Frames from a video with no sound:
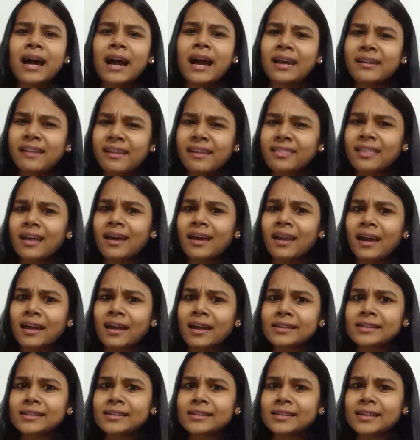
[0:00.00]
I read that
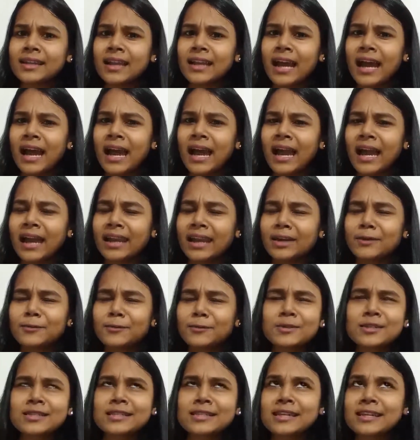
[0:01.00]
article and
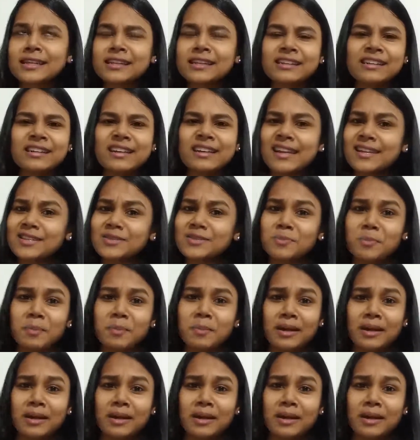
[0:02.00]
it was clear as